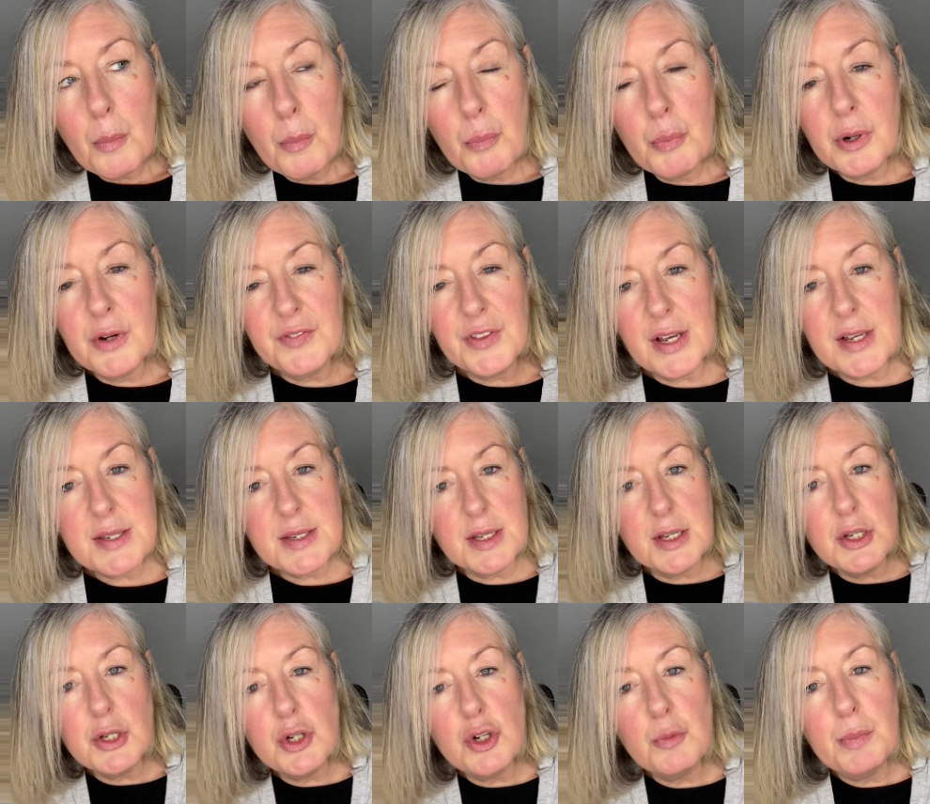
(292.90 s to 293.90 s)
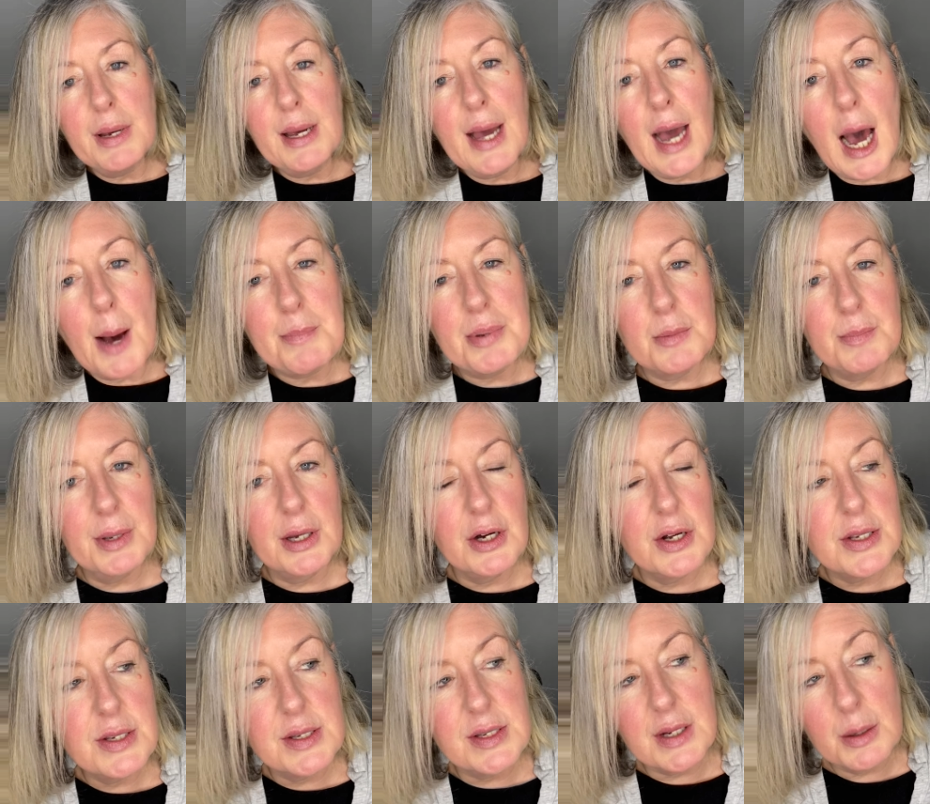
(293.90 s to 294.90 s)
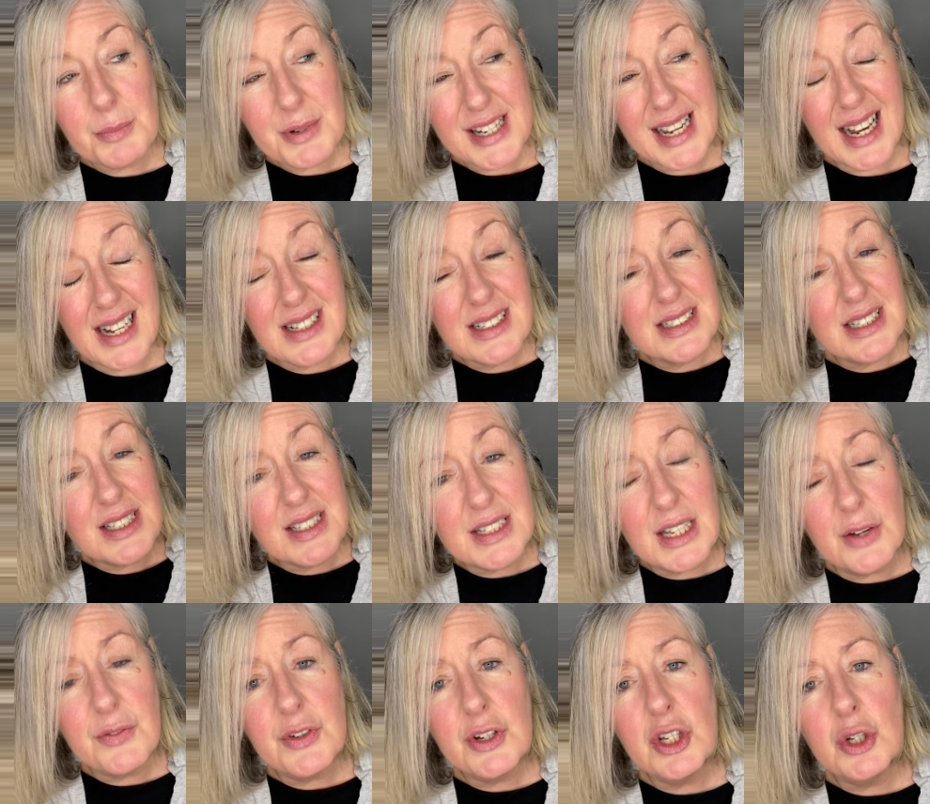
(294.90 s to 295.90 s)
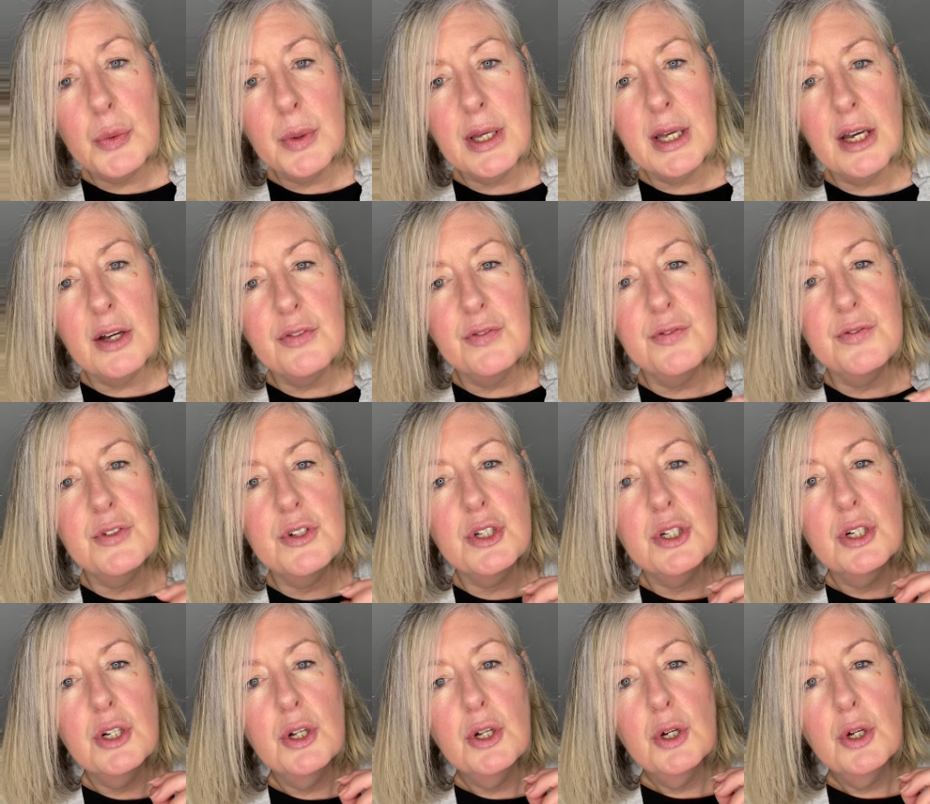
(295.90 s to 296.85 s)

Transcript: But if they see you being happy because somebody else has given you a gift,